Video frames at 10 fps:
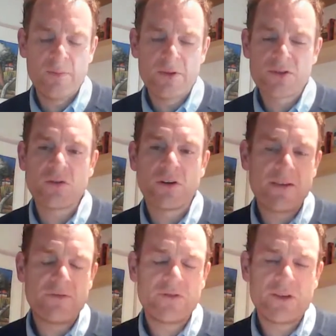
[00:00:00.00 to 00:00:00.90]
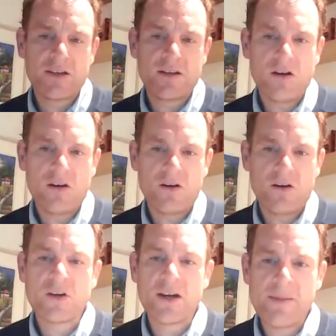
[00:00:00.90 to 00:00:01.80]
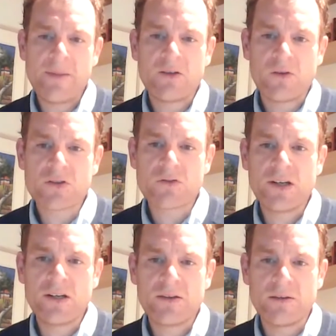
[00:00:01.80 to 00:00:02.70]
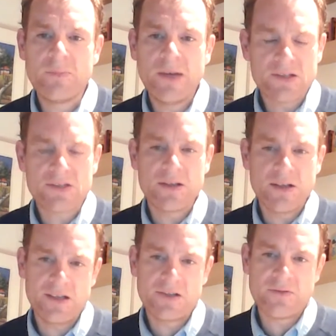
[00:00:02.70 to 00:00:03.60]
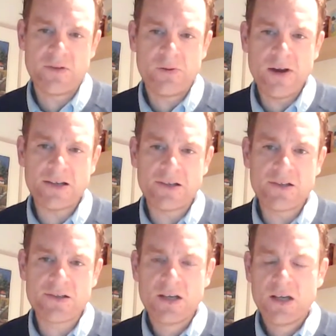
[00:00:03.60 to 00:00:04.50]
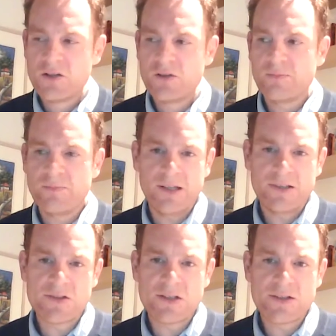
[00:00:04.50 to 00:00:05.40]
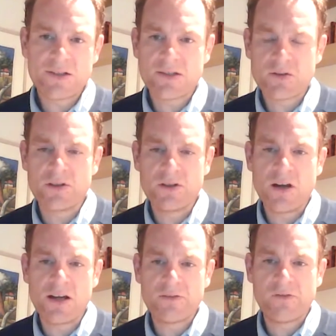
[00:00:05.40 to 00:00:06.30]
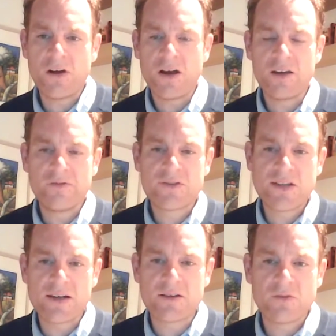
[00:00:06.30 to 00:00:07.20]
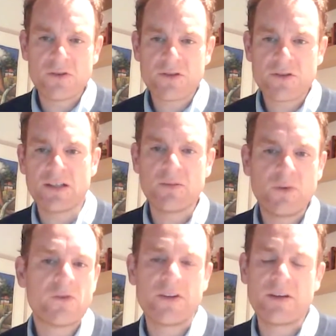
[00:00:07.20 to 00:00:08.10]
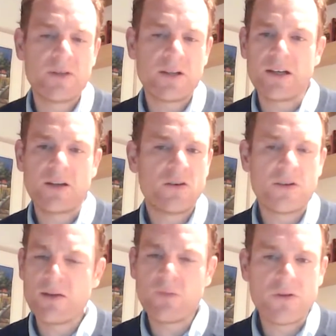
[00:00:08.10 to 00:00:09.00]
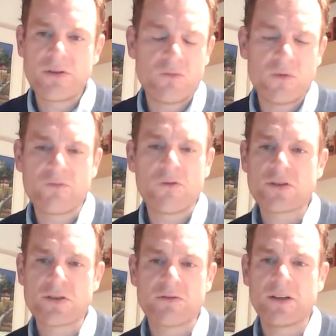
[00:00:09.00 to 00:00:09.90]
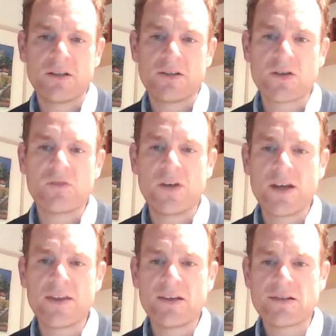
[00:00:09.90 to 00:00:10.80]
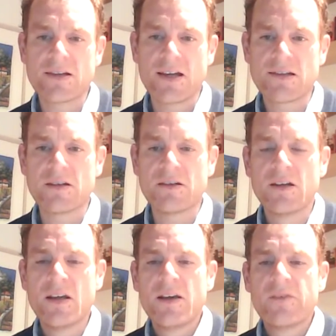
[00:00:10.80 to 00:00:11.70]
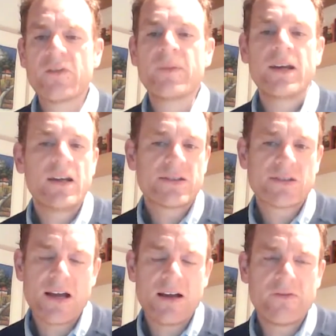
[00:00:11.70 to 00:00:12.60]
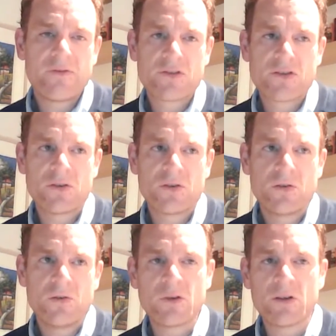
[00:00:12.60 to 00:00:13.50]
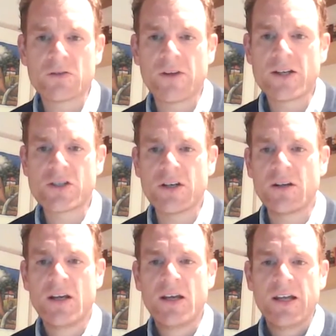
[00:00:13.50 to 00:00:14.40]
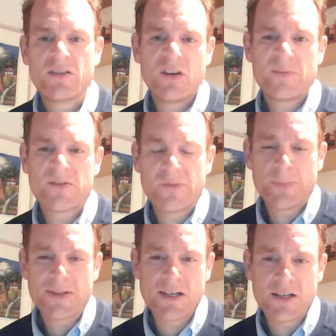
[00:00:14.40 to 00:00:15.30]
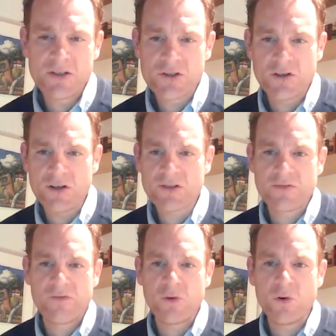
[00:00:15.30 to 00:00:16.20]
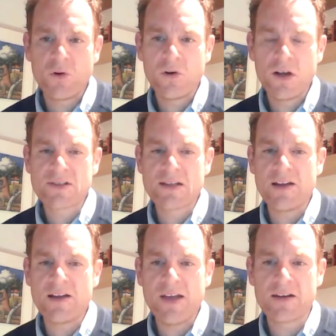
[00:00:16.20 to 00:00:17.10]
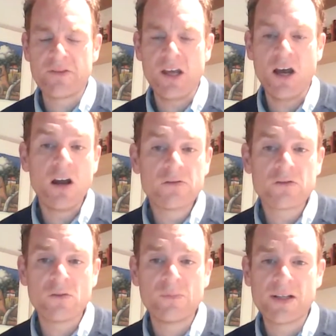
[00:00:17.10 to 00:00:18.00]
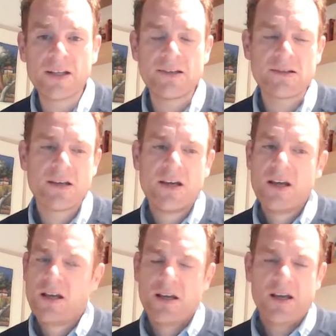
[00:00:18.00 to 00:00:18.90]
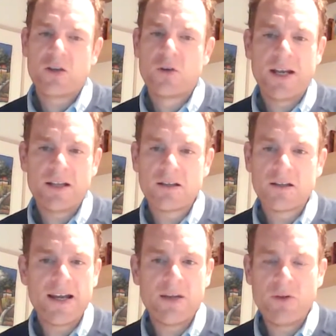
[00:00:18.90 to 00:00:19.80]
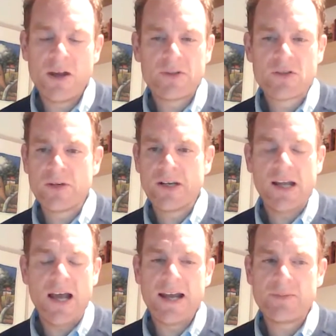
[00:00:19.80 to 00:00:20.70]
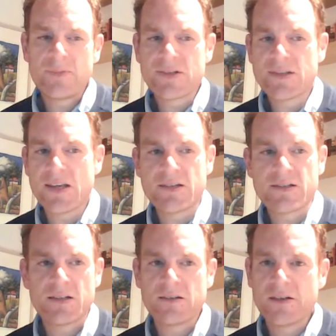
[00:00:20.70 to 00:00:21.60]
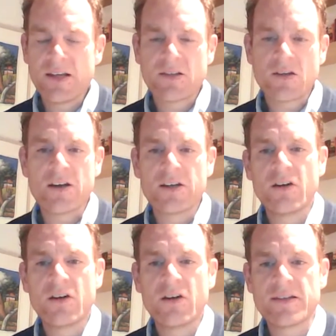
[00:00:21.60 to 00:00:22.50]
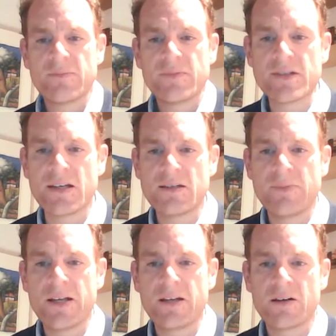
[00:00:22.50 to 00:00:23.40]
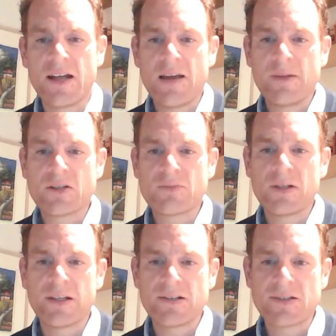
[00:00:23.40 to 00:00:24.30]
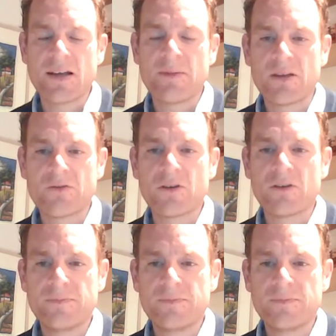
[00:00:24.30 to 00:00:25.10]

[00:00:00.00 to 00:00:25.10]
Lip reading: I'm a strong advocate of dynamic rostering that meets the needs of the practice, not meets just a sort of 9 to 5 standard roster. And we've got the ability to do that with rostering software these days. So for me, a staff to doctor ratio, in terms of a percentage cost for staff out of the overall billings, it could lie anywhere between 8% and kind of 19%, depending on how much billings are coming through.